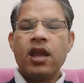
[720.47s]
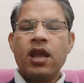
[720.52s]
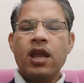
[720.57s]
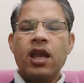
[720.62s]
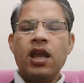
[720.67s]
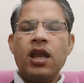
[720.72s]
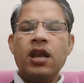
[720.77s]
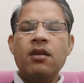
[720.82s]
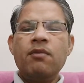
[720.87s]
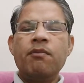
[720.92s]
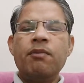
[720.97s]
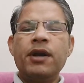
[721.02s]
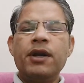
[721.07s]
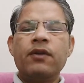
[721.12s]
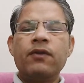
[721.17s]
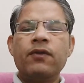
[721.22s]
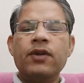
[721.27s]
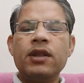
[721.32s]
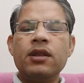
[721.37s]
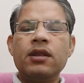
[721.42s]
in
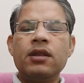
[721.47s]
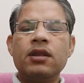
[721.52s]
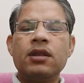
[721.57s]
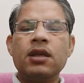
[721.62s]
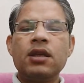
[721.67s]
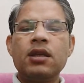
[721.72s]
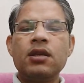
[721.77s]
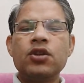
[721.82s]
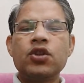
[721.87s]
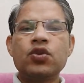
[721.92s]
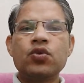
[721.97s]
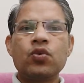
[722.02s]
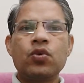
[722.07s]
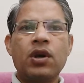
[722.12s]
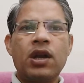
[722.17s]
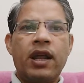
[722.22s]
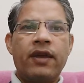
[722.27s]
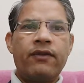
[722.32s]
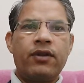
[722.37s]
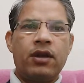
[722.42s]
between these two
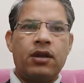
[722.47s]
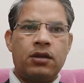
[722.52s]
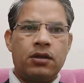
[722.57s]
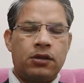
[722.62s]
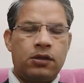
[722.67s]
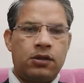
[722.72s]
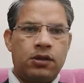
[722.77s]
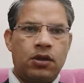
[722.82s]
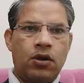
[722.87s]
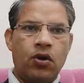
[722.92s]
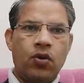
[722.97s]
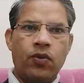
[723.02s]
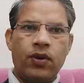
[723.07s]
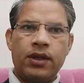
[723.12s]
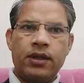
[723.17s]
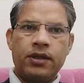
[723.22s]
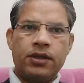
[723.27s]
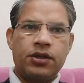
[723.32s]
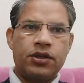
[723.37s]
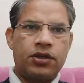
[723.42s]
clavicles over
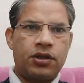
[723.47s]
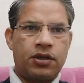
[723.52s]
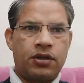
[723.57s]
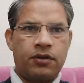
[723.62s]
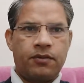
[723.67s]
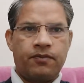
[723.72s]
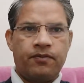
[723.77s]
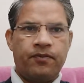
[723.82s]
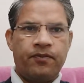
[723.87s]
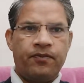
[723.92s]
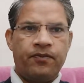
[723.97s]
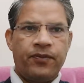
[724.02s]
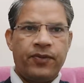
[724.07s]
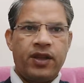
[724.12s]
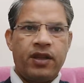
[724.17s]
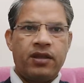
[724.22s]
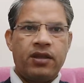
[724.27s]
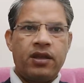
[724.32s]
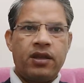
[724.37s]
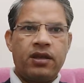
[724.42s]
the sternum,
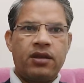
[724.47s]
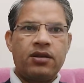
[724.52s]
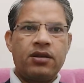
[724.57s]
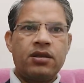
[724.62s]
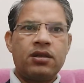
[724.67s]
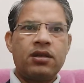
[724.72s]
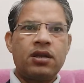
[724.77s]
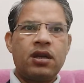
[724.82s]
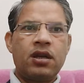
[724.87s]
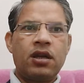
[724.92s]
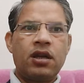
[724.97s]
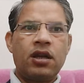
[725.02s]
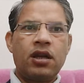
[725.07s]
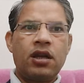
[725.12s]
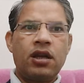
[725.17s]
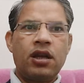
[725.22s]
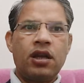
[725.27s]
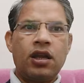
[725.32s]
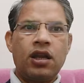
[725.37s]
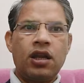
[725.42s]
there is the
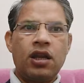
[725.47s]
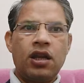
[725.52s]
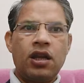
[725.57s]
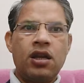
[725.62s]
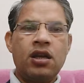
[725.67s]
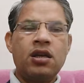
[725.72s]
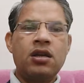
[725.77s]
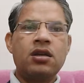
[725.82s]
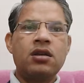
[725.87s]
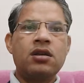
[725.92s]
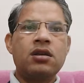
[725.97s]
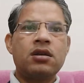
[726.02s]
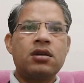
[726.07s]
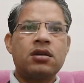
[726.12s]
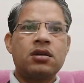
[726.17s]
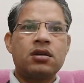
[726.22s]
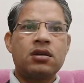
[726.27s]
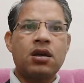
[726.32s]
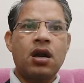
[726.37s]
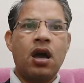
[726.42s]

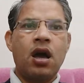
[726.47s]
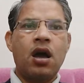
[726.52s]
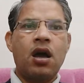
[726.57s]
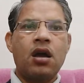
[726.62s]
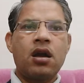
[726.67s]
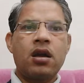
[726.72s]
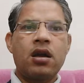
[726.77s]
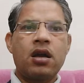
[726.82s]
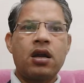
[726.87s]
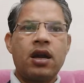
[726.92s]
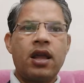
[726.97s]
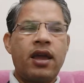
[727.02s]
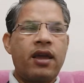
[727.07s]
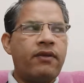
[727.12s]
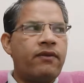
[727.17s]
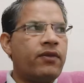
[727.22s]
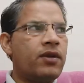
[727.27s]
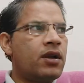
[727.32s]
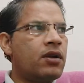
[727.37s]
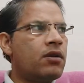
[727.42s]

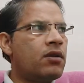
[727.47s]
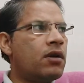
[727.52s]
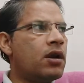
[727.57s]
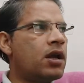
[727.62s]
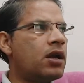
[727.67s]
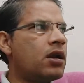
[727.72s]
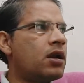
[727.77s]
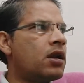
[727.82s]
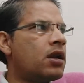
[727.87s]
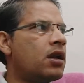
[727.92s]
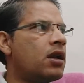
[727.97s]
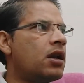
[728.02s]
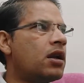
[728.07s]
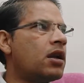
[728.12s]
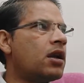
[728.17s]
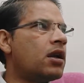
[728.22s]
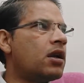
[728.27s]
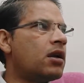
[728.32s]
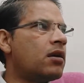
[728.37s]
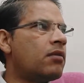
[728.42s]
intraclavicular
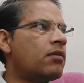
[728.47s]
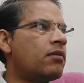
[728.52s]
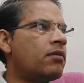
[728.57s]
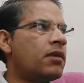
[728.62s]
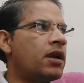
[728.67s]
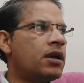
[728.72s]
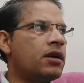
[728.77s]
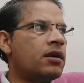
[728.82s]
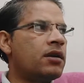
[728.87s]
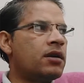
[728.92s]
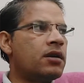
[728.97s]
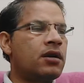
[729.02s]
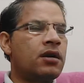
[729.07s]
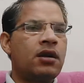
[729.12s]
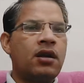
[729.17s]
ligament.